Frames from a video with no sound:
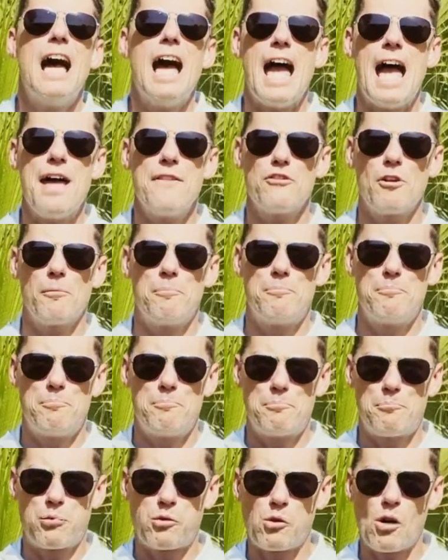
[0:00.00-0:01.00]
and the
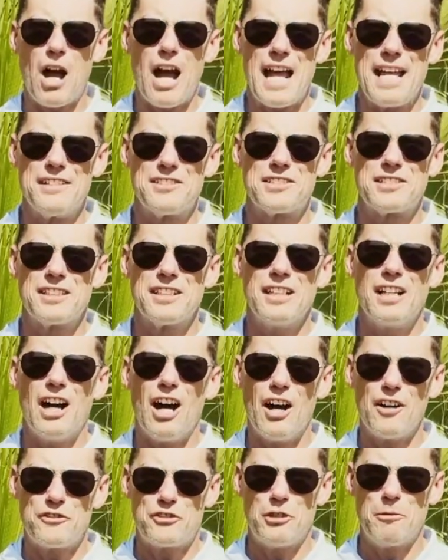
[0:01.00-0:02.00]
price
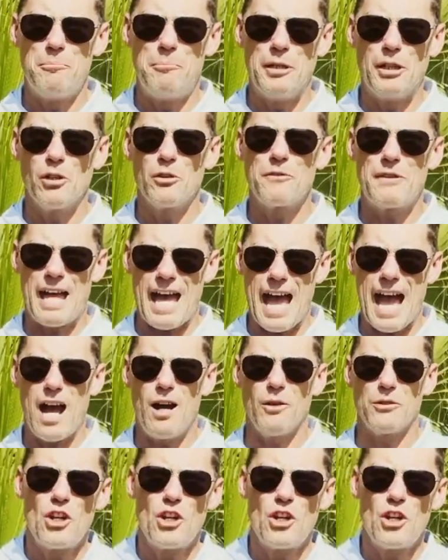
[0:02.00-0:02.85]
to build the house.